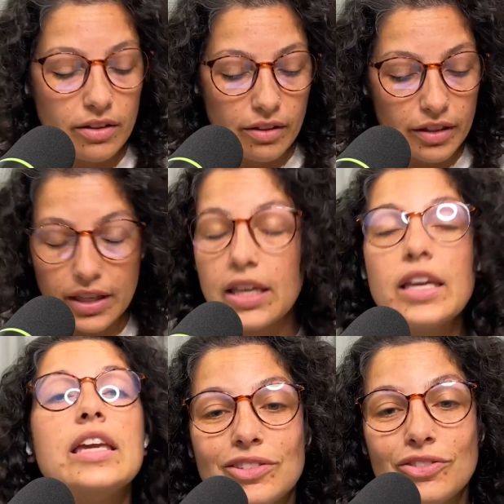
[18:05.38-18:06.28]
The
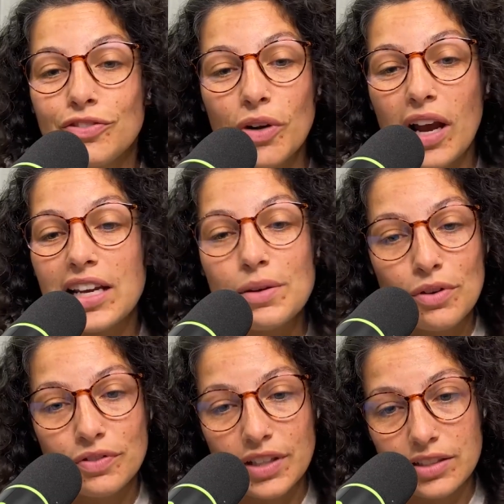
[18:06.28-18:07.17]
key for any
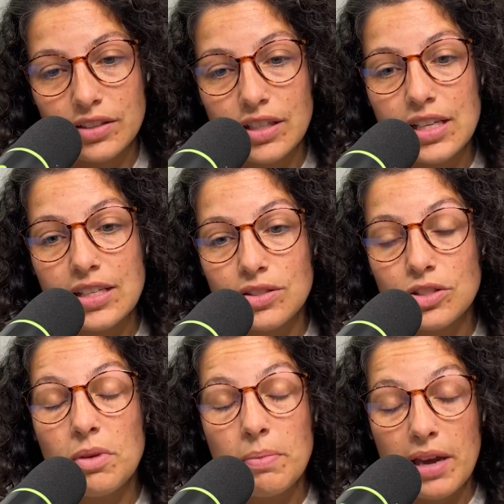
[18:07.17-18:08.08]
reflector is to
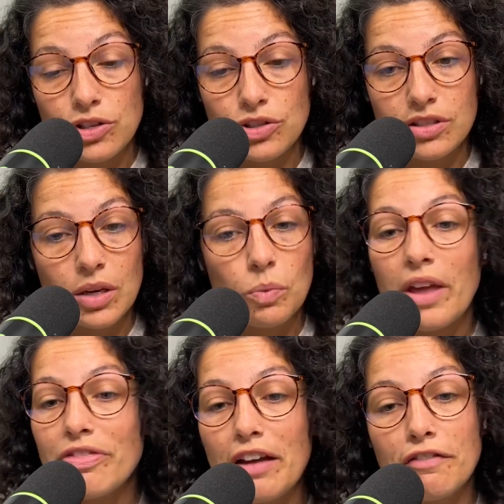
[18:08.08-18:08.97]
be patient and
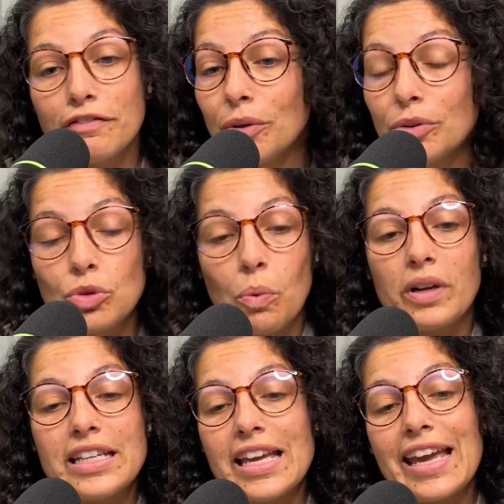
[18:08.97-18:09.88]
wait that full
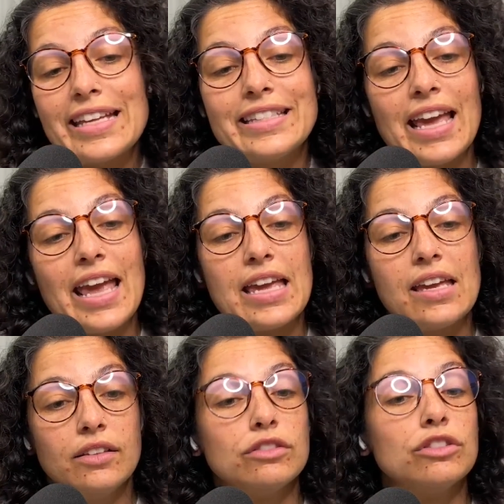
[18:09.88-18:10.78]
28-day
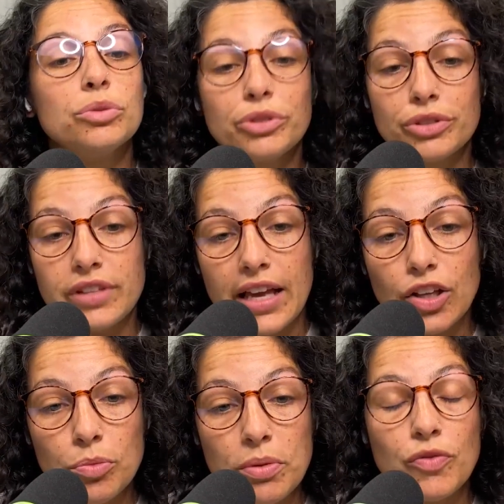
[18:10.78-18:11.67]
lunar
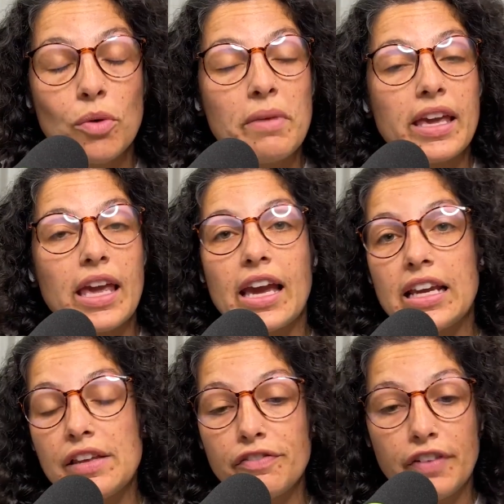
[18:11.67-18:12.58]
cycle before making
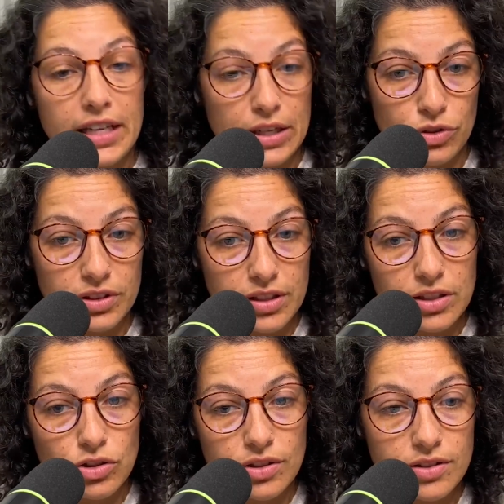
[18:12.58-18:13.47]
any financial
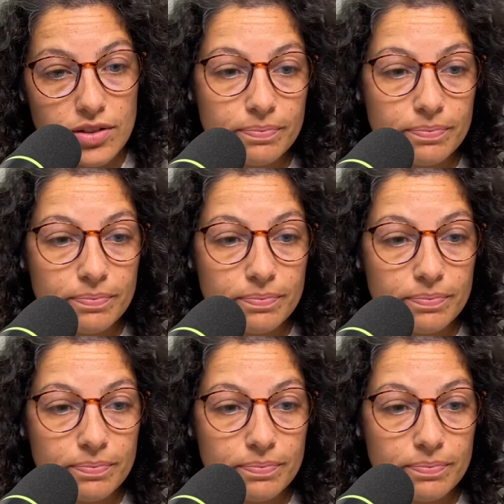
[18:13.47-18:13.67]
decisions.